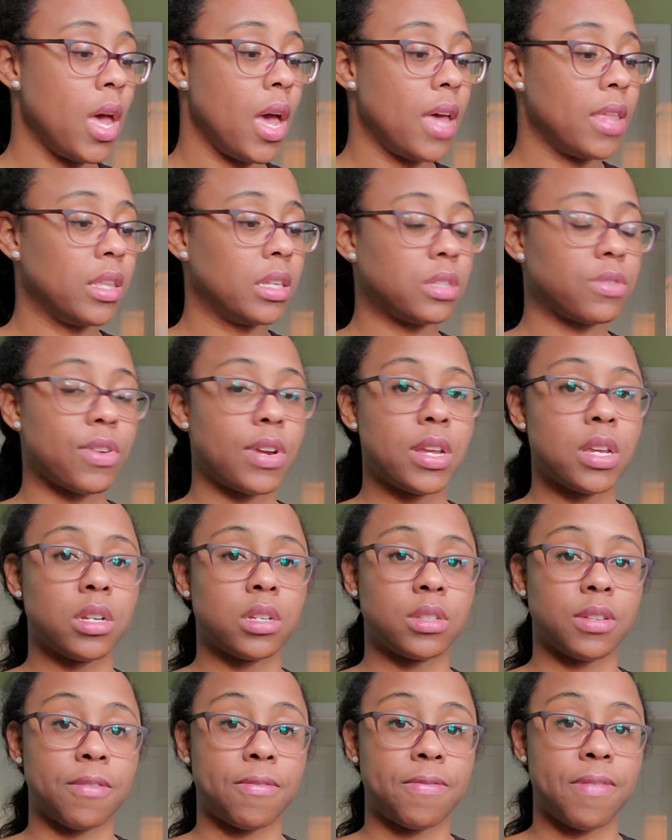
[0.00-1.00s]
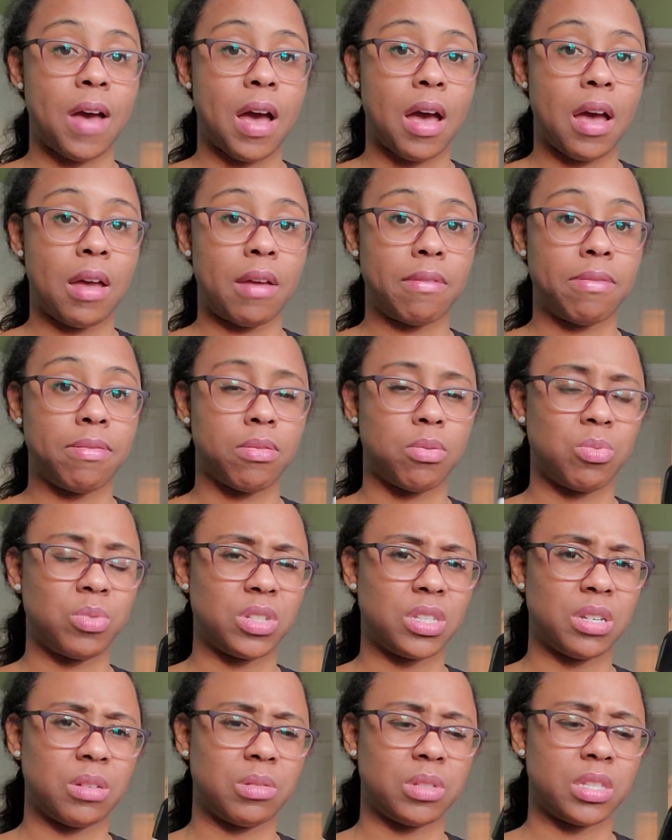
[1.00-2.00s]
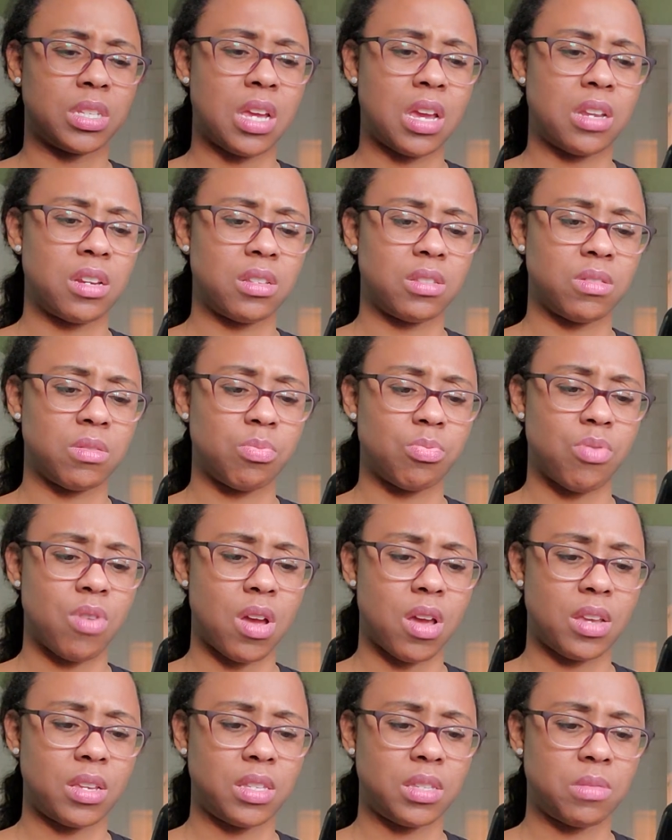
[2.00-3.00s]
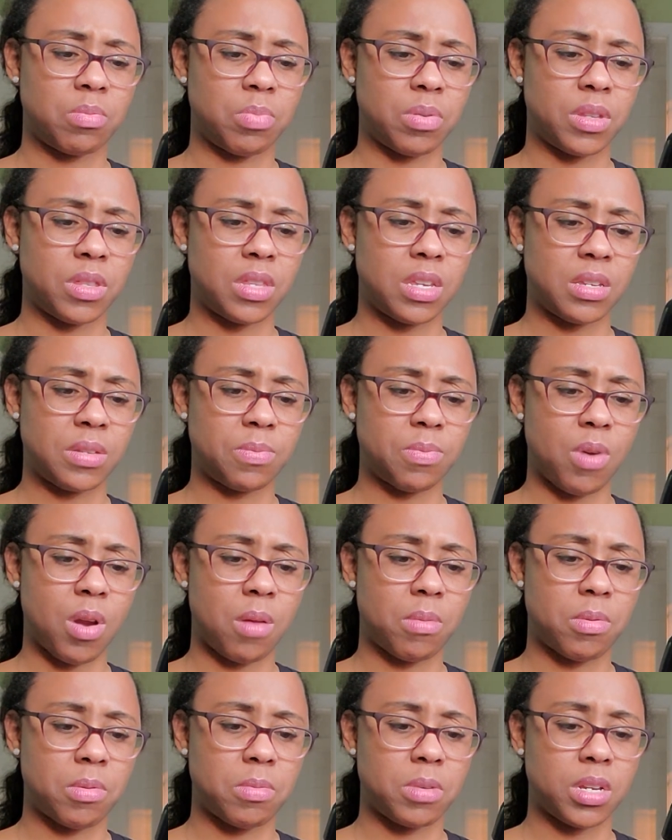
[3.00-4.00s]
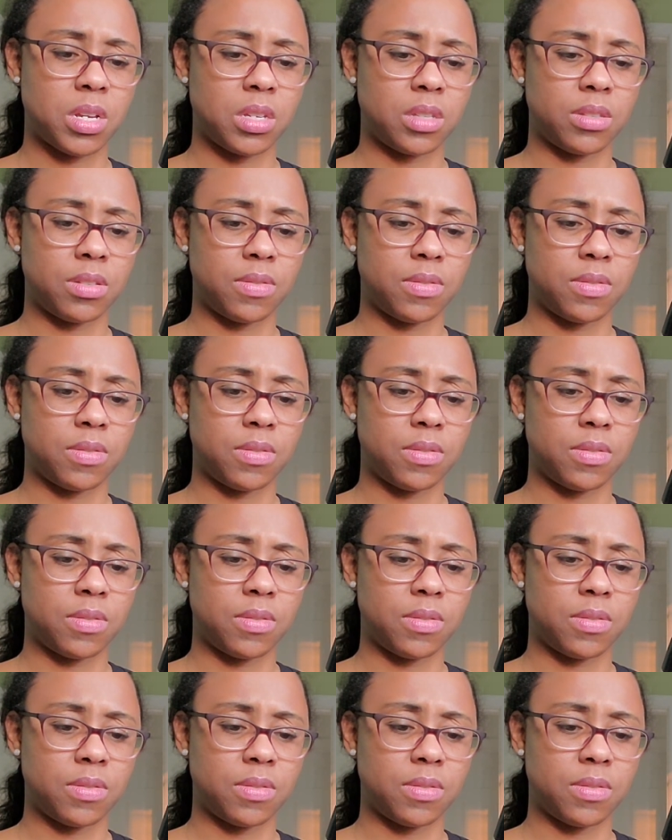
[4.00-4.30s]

and this right here is a 5, which I was kind of surprised, but that's probably because